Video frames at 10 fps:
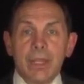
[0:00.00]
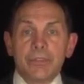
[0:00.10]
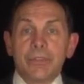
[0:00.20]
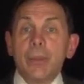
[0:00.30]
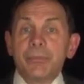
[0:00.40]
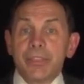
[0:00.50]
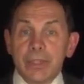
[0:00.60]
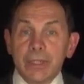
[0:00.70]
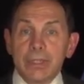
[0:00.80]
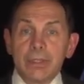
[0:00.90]
And some
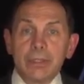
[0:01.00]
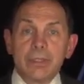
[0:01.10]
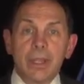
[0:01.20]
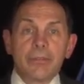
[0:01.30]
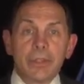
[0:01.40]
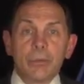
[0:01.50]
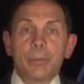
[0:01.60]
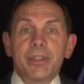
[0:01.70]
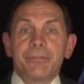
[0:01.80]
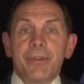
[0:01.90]
think everything
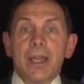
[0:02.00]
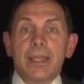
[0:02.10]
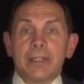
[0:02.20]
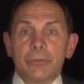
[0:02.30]
will be fine